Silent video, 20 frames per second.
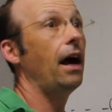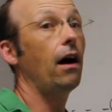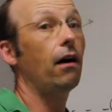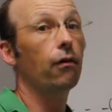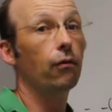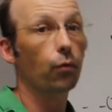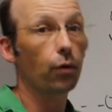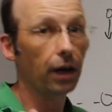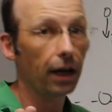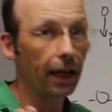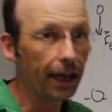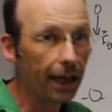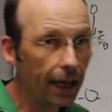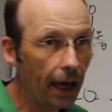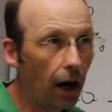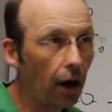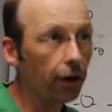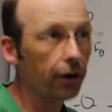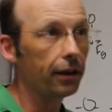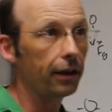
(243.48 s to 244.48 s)
how we're going to
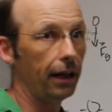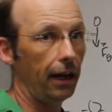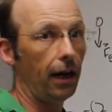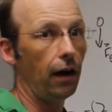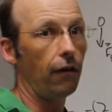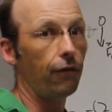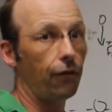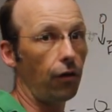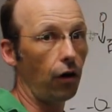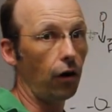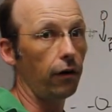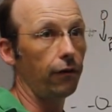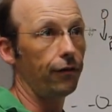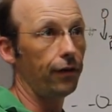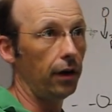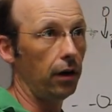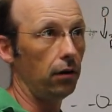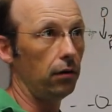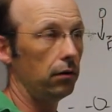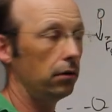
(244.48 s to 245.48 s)
calculate how far it
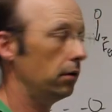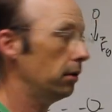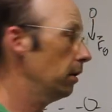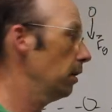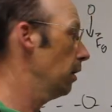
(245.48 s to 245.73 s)
fell.